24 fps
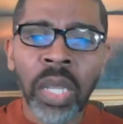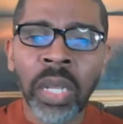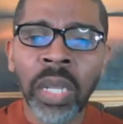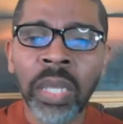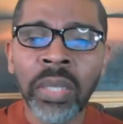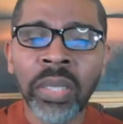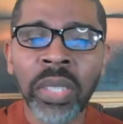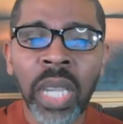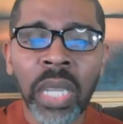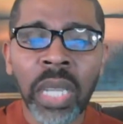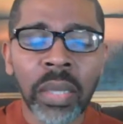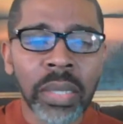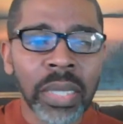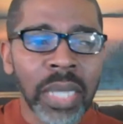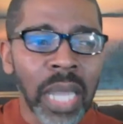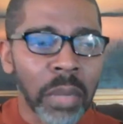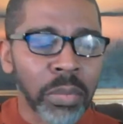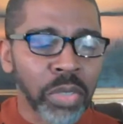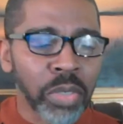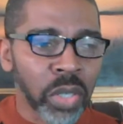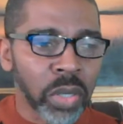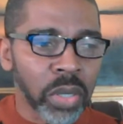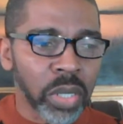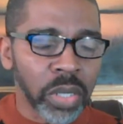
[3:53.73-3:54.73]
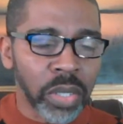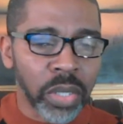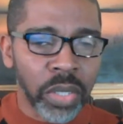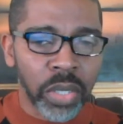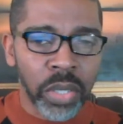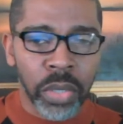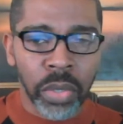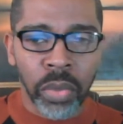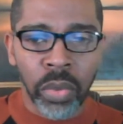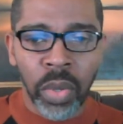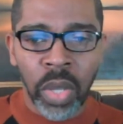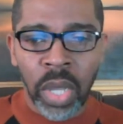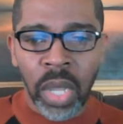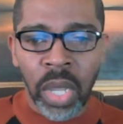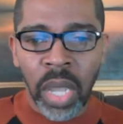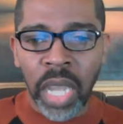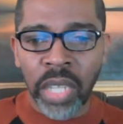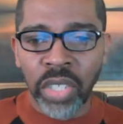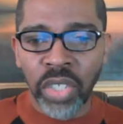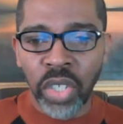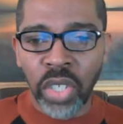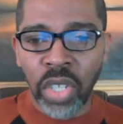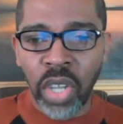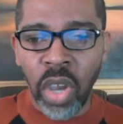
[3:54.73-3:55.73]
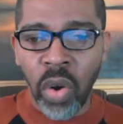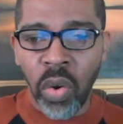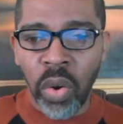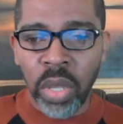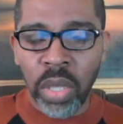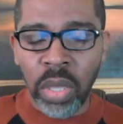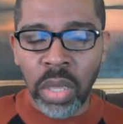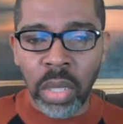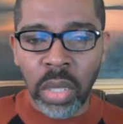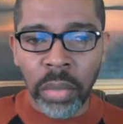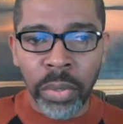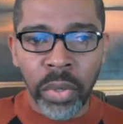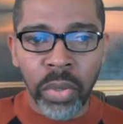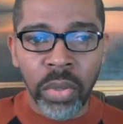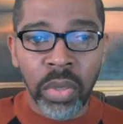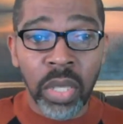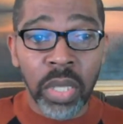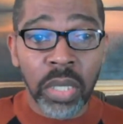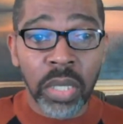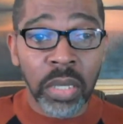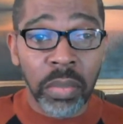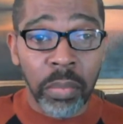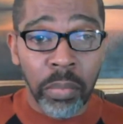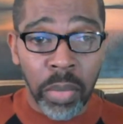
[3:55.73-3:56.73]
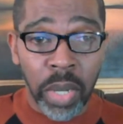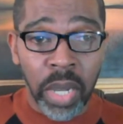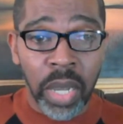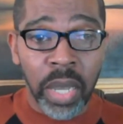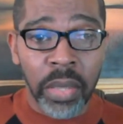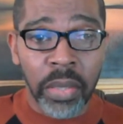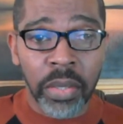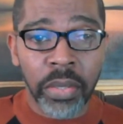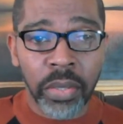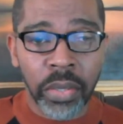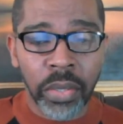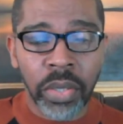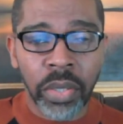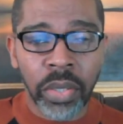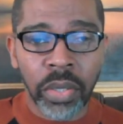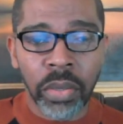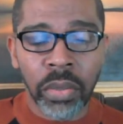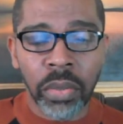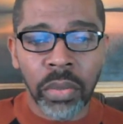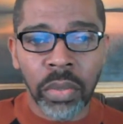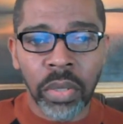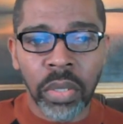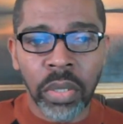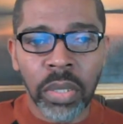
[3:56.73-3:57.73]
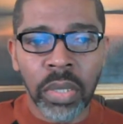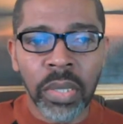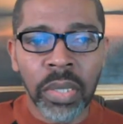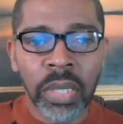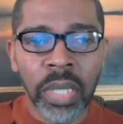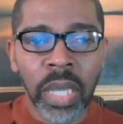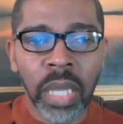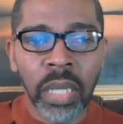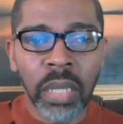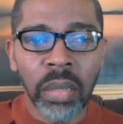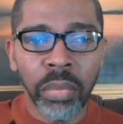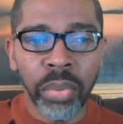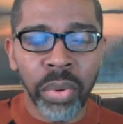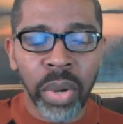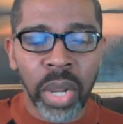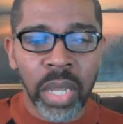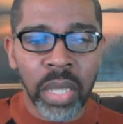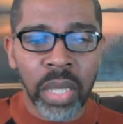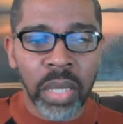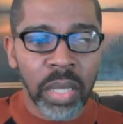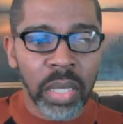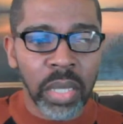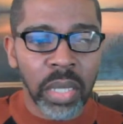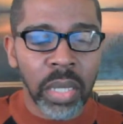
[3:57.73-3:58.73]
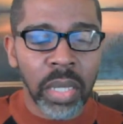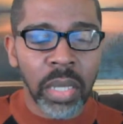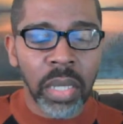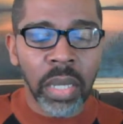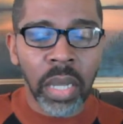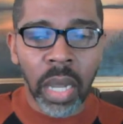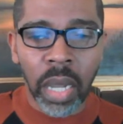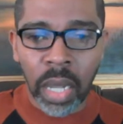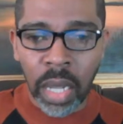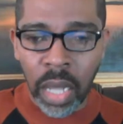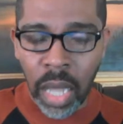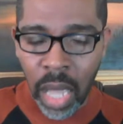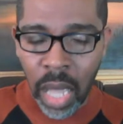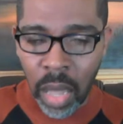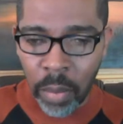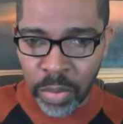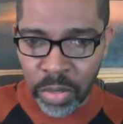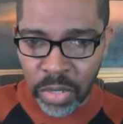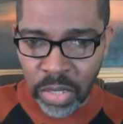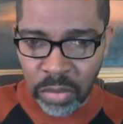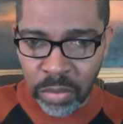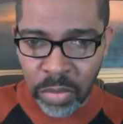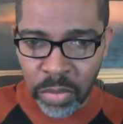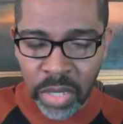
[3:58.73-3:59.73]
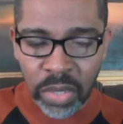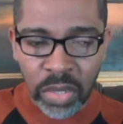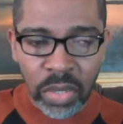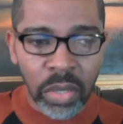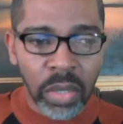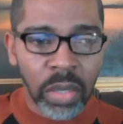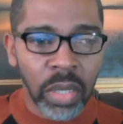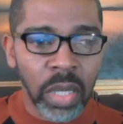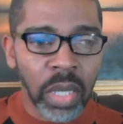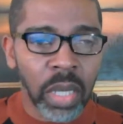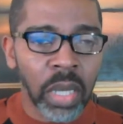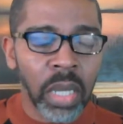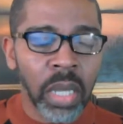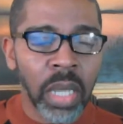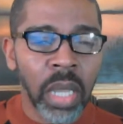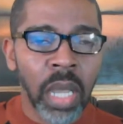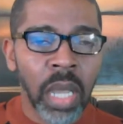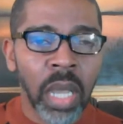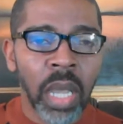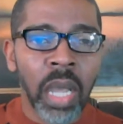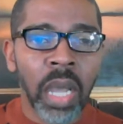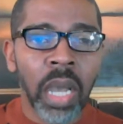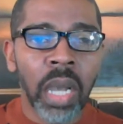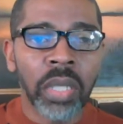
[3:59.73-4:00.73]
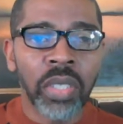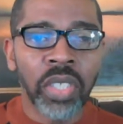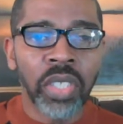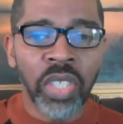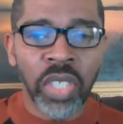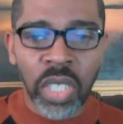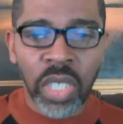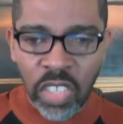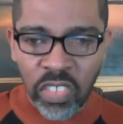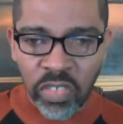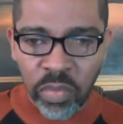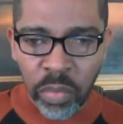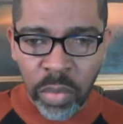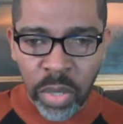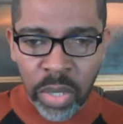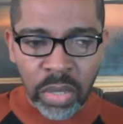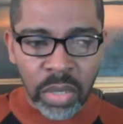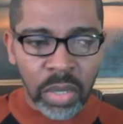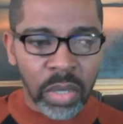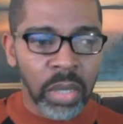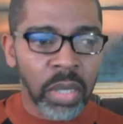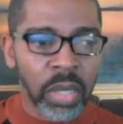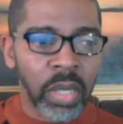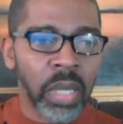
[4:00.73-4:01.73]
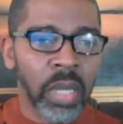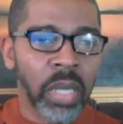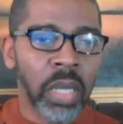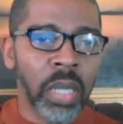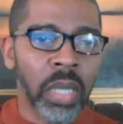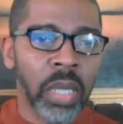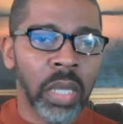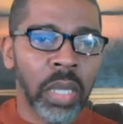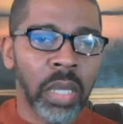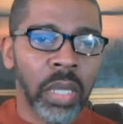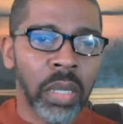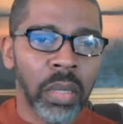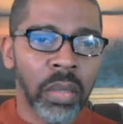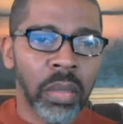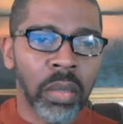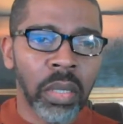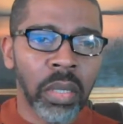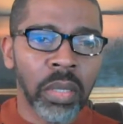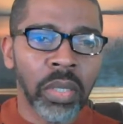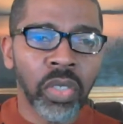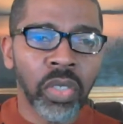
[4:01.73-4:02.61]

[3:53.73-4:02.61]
let's take the time certainly to as you're going through this month to to celebrate the accomplishments the achievements the the